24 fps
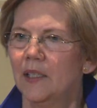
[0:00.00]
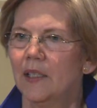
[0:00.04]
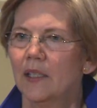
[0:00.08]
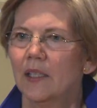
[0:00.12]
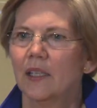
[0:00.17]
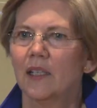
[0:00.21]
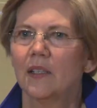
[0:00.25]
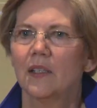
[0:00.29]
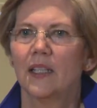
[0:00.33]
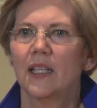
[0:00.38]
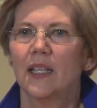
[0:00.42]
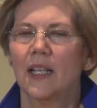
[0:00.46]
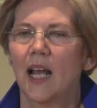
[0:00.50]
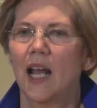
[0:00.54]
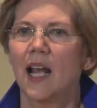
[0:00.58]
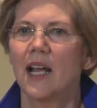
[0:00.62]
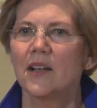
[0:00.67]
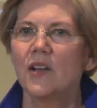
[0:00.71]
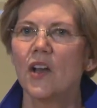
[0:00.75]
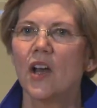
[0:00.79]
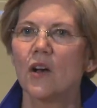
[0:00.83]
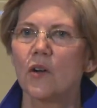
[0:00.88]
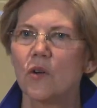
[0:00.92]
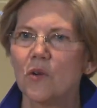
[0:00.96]
I
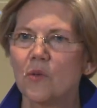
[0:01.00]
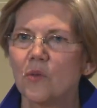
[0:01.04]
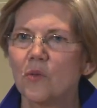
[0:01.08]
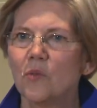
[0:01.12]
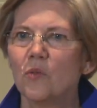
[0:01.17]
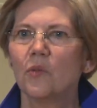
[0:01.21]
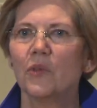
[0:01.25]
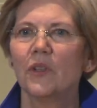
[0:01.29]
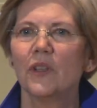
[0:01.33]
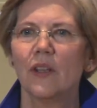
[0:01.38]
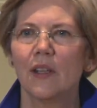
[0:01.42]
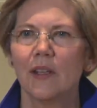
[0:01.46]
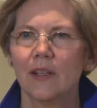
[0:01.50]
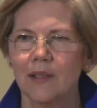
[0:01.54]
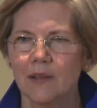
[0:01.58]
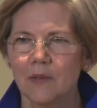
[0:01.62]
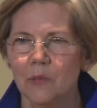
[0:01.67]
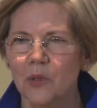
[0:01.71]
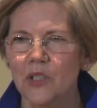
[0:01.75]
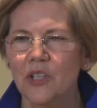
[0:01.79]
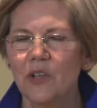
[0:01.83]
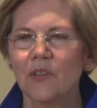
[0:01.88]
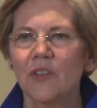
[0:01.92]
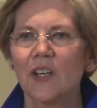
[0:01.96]
know
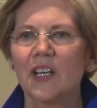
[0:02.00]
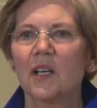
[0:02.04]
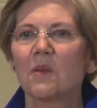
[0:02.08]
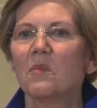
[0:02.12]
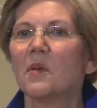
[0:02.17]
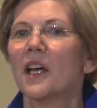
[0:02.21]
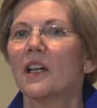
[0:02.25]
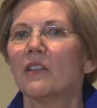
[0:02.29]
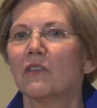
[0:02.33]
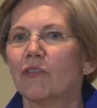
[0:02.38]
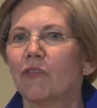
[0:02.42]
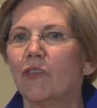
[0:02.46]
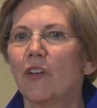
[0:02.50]
when you think about